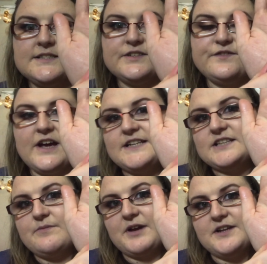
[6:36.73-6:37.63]
So first
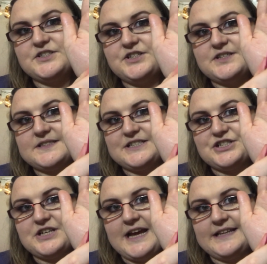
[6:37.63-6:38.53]
I'm going to use this
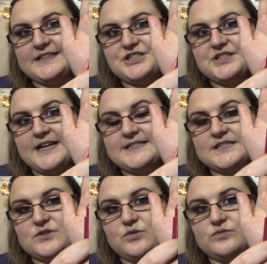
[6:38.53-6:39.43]
shade. This shade
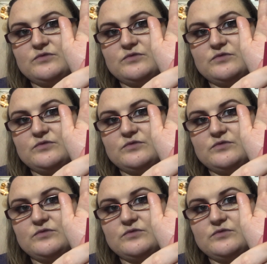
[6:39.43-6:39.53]
is called